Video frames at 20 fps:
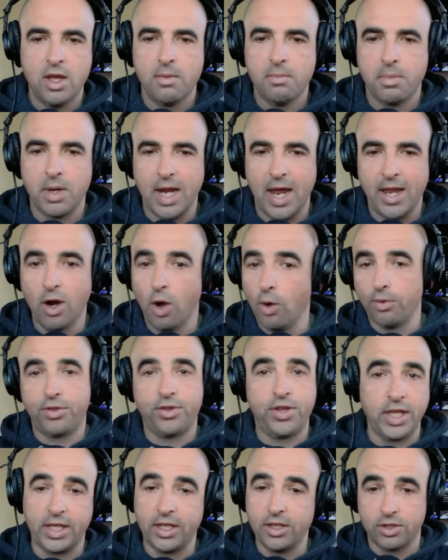But I don't
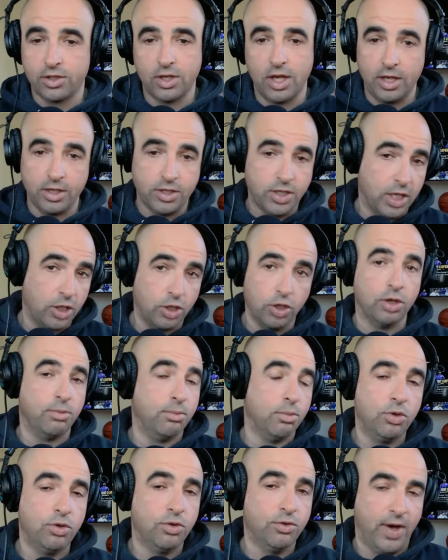think it's a good
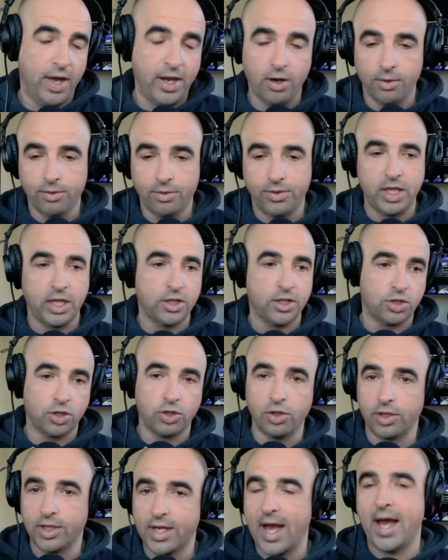move. I don't think it's a
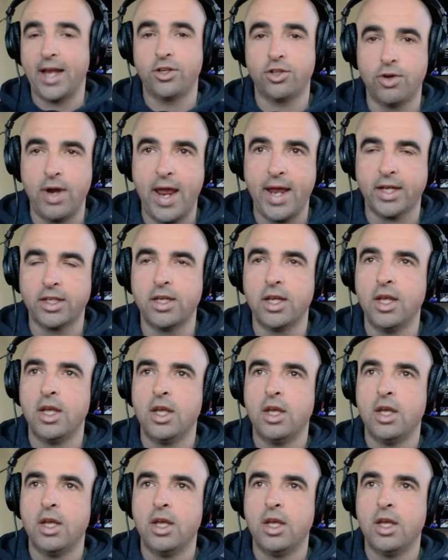good contract.